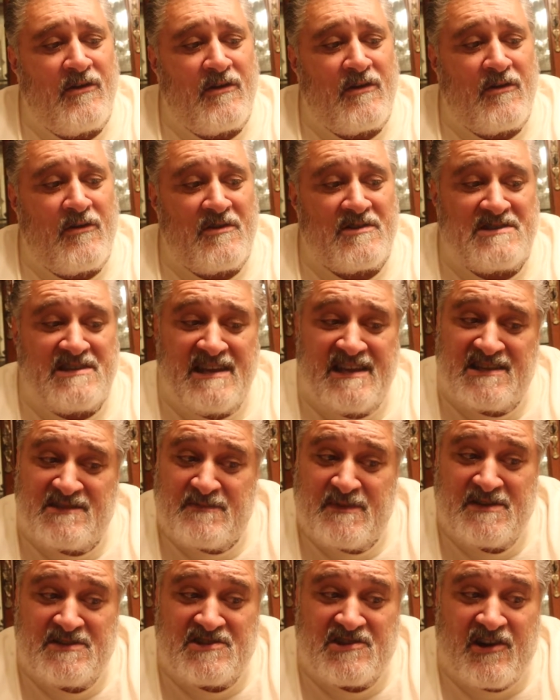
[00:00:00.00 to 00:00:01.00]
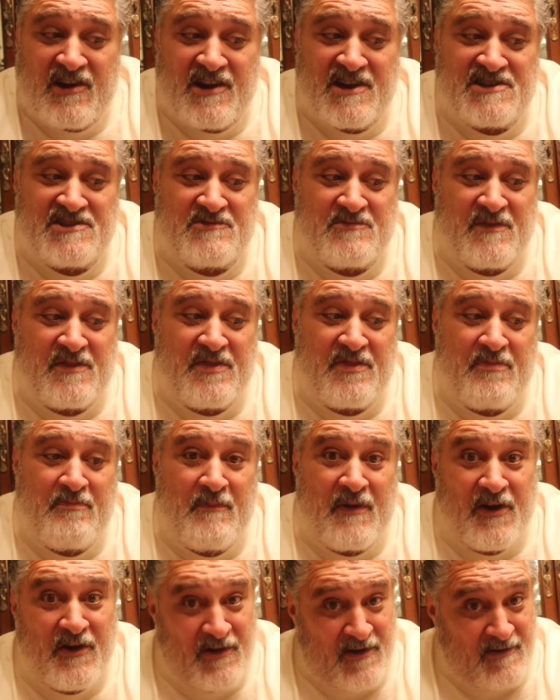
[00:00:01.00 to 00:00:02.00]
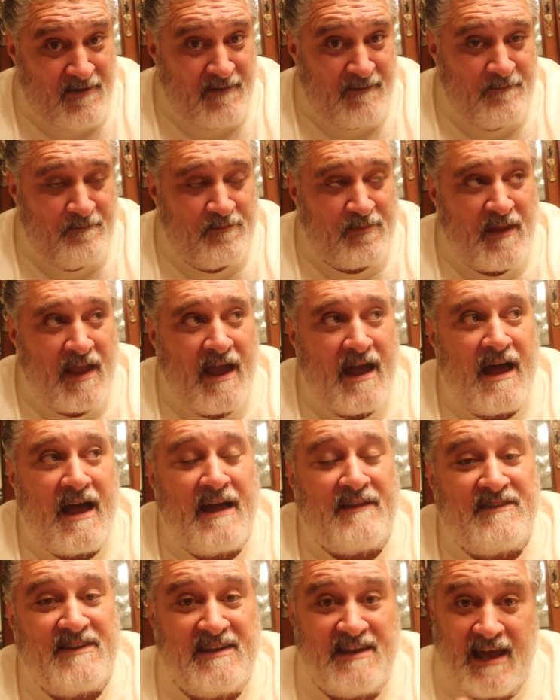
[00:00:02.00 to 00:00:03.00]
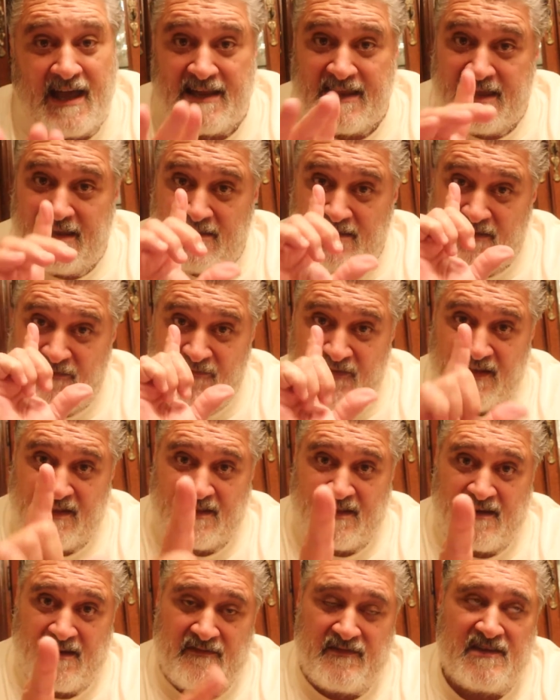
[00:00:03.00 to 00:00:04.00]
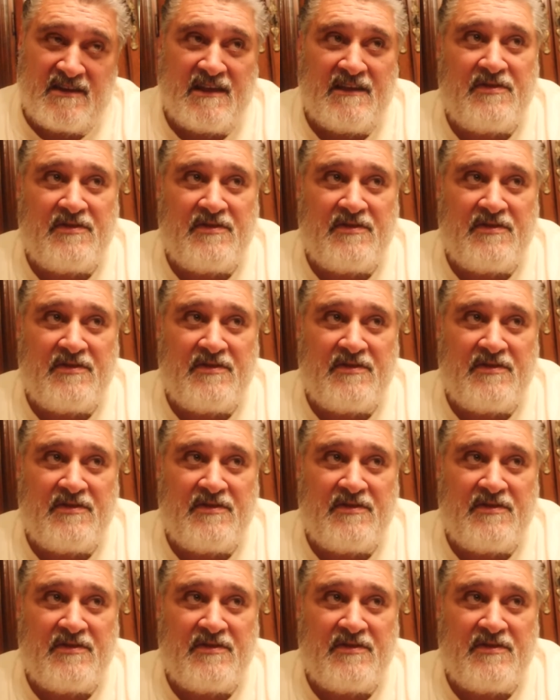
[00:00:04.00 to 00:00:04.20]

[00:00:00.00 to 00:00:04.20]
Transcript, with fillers: Of course, he's been charged with murder, uh, did not get convicted of it.